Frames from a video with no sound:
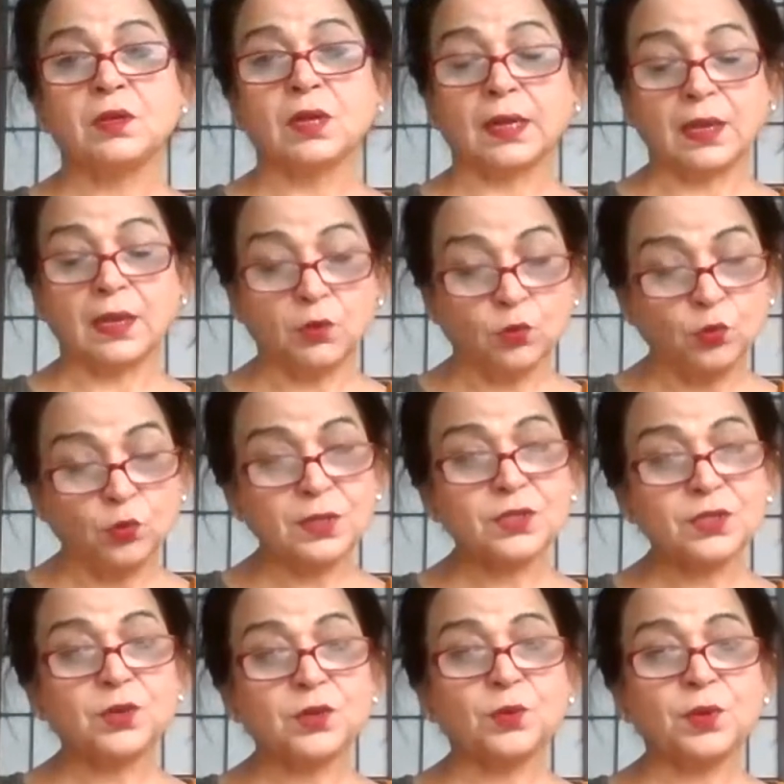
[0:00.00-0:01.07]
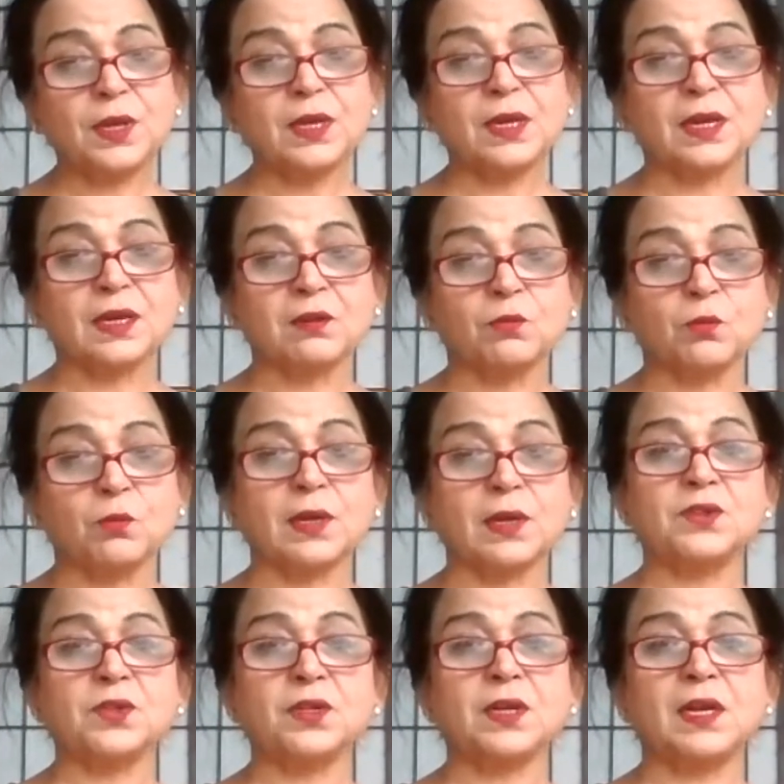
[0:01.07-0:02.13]
Okay, who is doing it? What
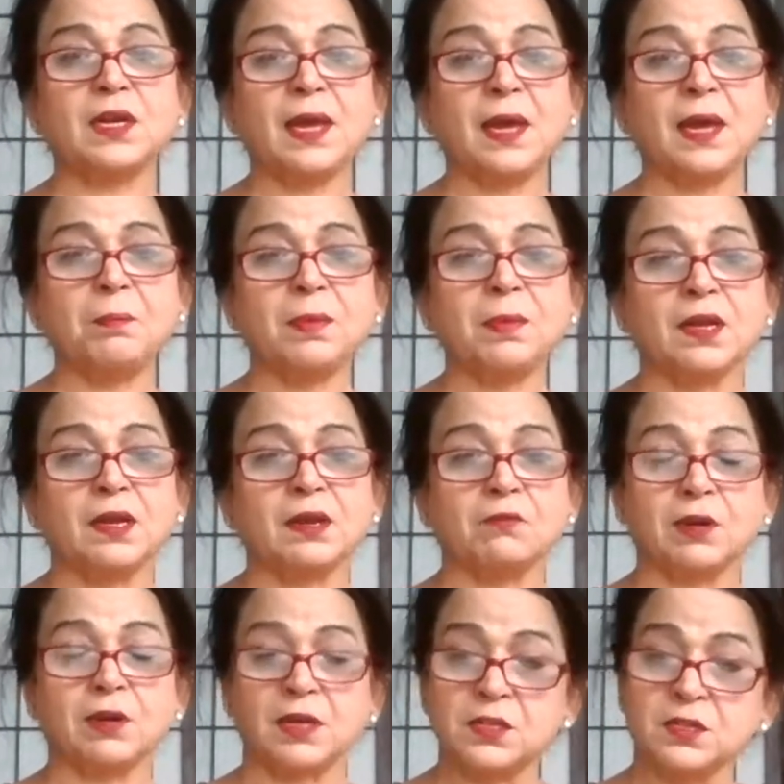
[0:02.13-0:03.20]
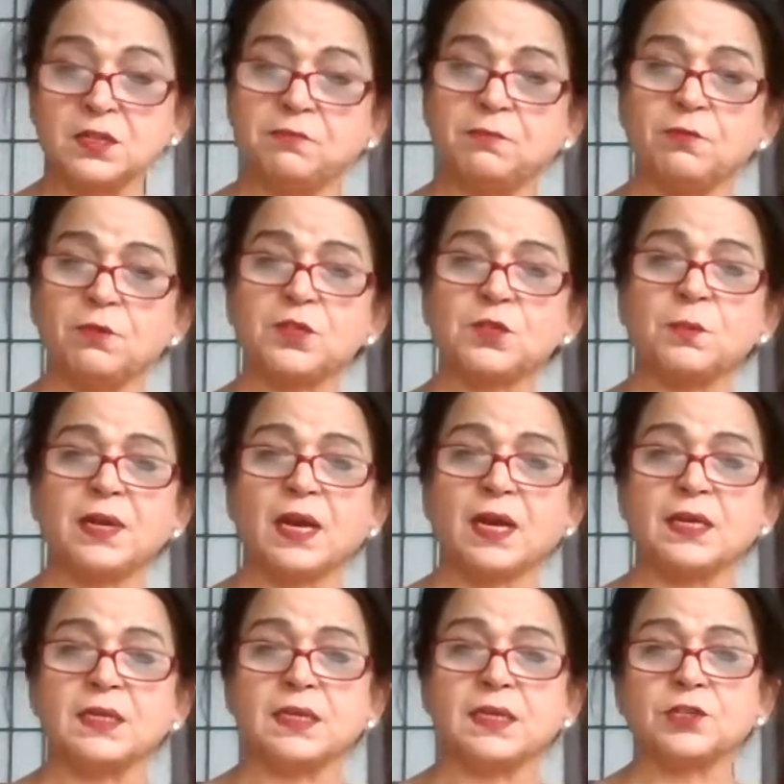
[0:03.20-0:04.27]
is really happening? What is the force
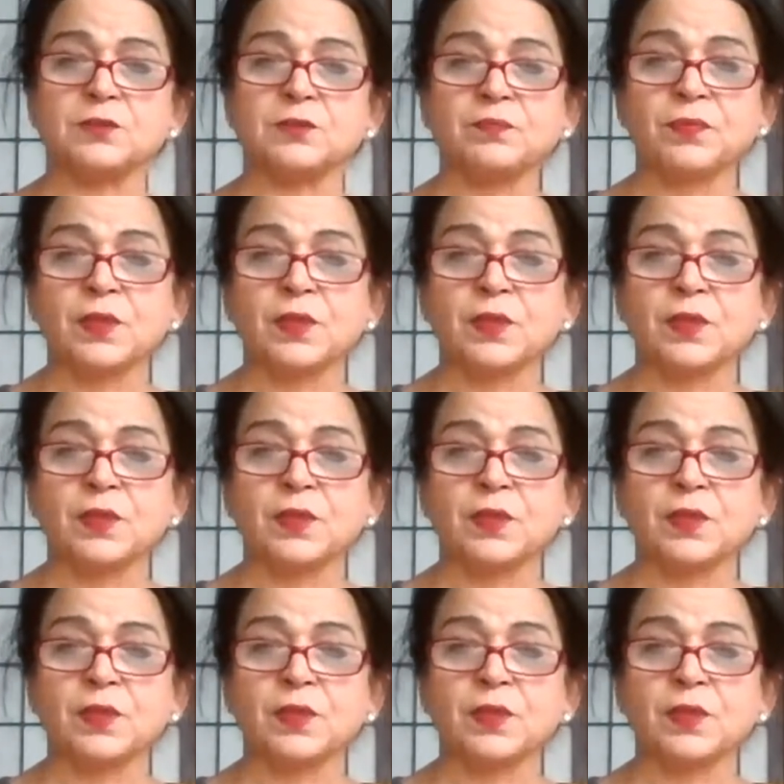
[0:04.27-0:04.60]
behind it?